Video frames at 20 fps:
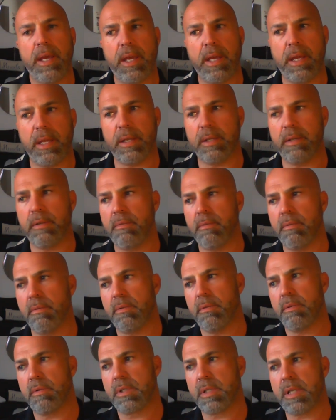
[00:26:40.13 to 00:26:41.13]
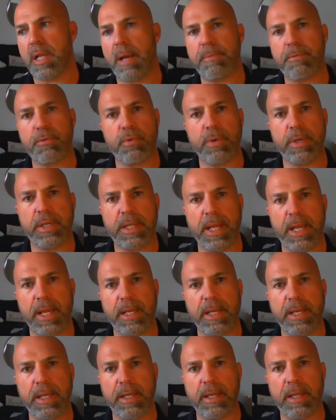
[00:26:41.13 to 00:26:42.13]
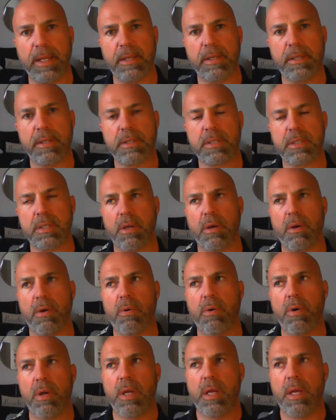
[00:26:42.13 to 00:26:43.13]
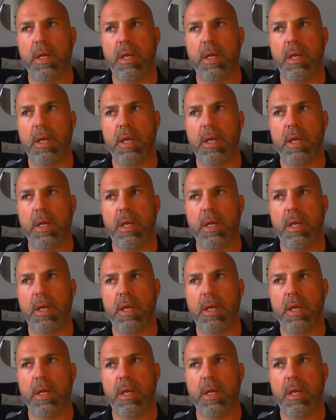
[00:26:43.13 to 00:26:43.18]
and stops retaining it. So